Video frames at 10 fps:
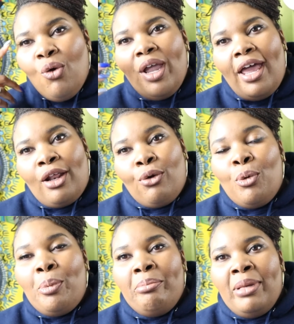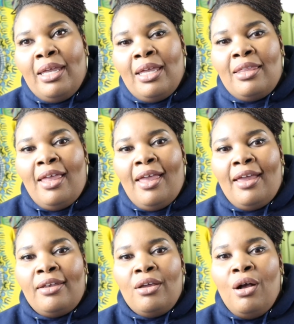We got a group of men
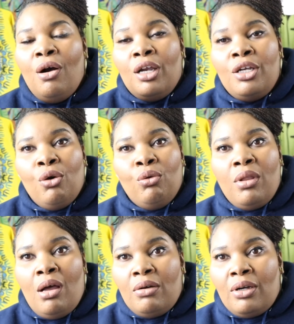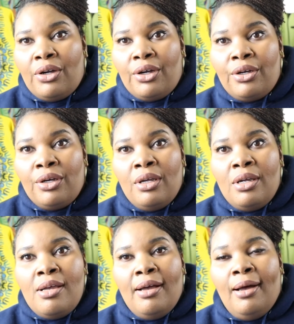that are no longer
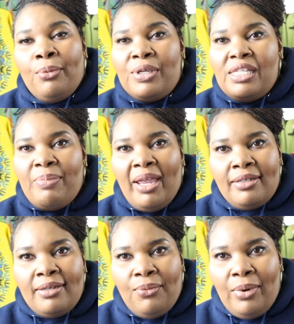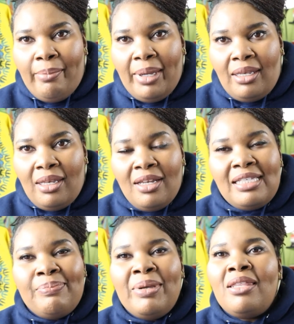respecting women, and
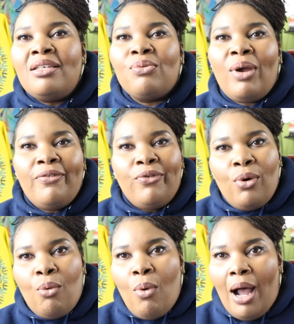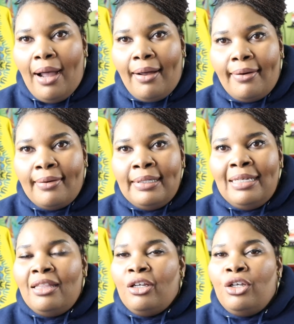it's been this way for a while.
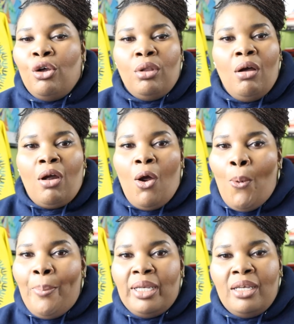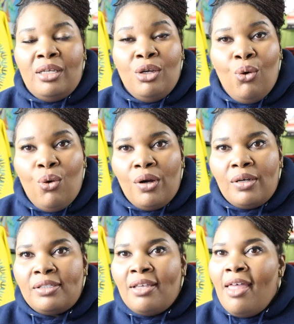They're no longer opening
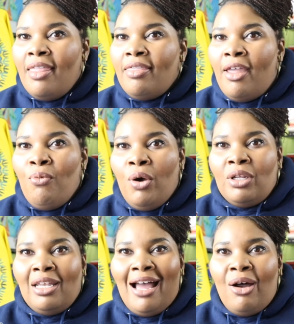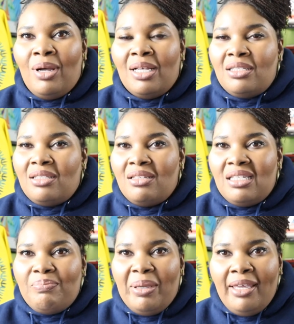doors. They won't allow us to
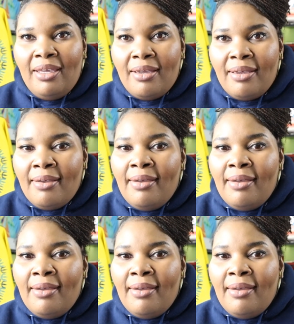speak.